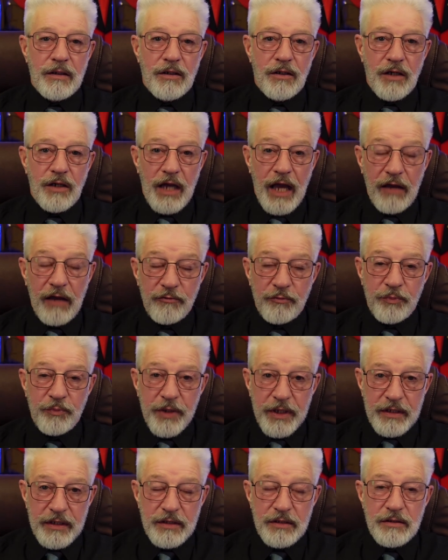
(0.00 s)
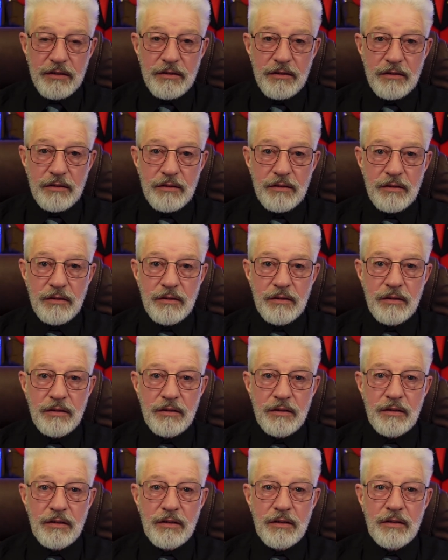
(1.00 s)
I have been
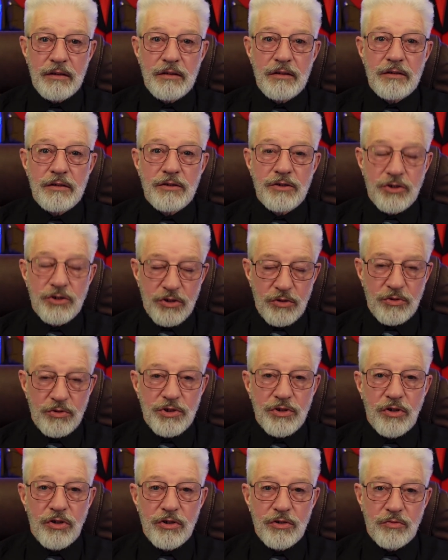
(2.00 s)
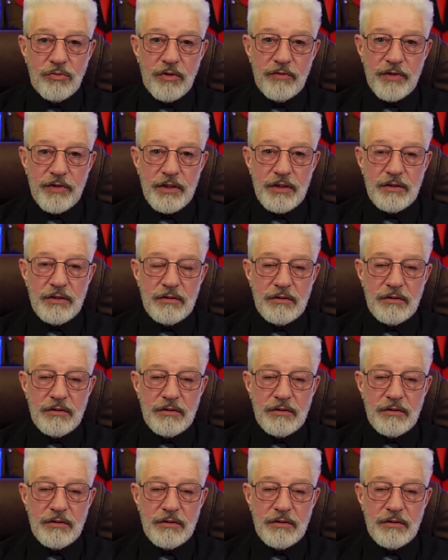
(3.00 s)
suicidal with it.